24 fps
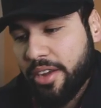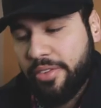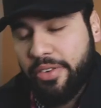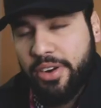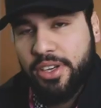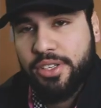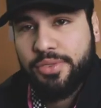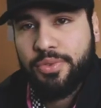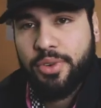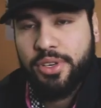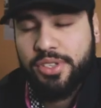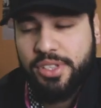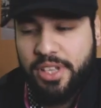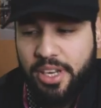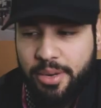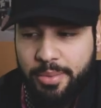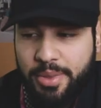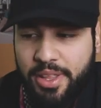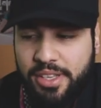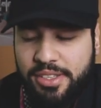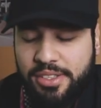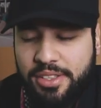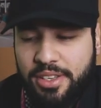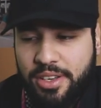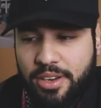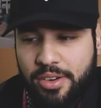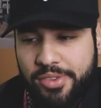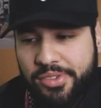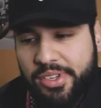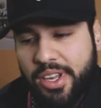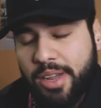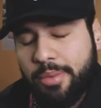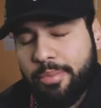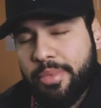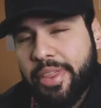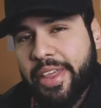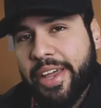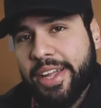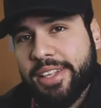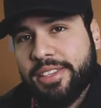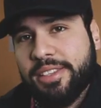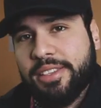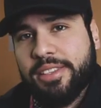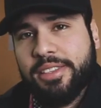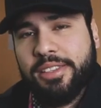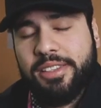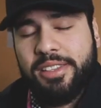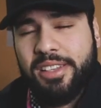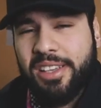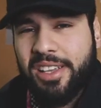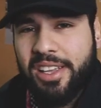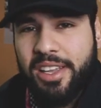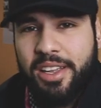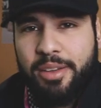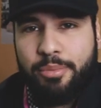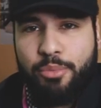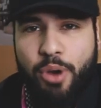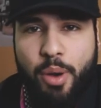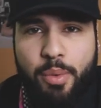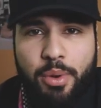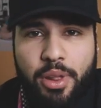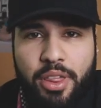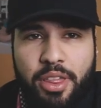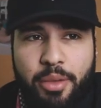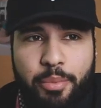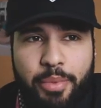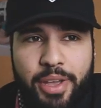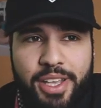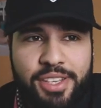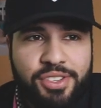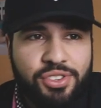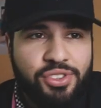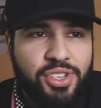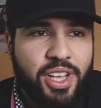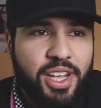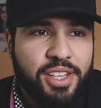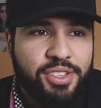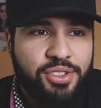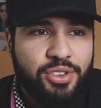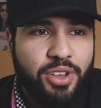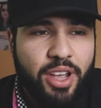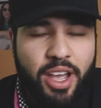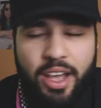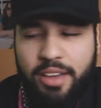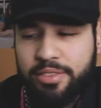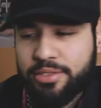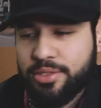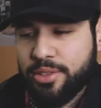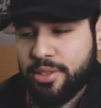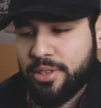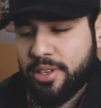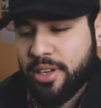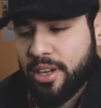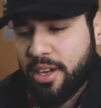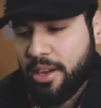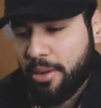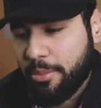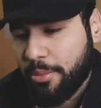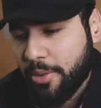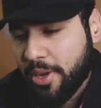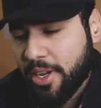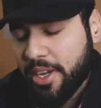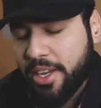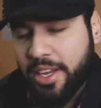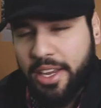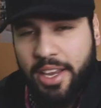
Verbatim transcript: First of all, it's gonna be the sneakers app. That's probably the best chance you have to cop.